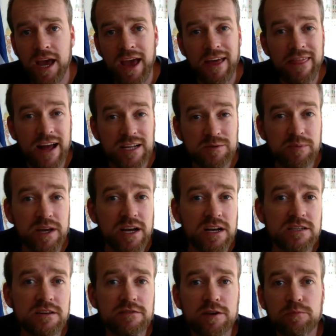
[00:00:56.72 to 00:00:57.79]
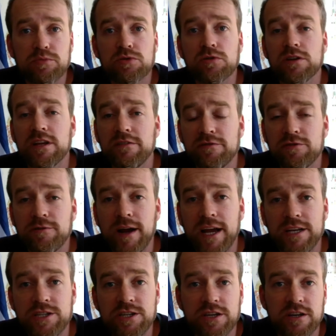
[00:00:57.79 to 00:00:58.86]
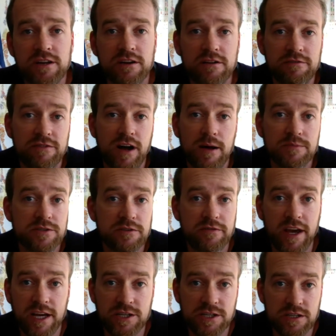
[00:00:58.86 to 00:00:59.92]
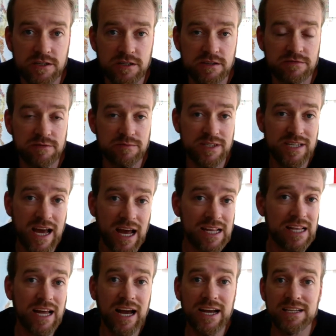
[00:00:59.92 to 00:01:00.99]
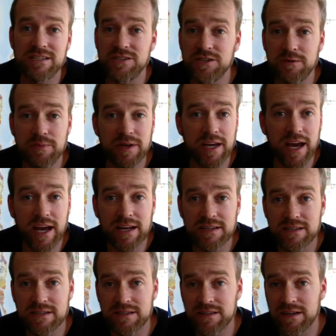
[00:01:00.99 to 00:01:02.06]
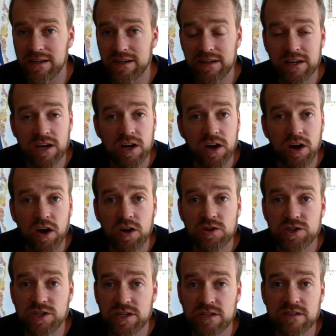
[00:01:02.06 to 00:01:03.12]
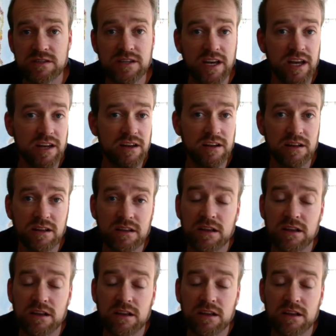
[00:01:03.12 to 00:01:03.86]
And that's because of the proliferation of observations from satellites, GPS, oceans, and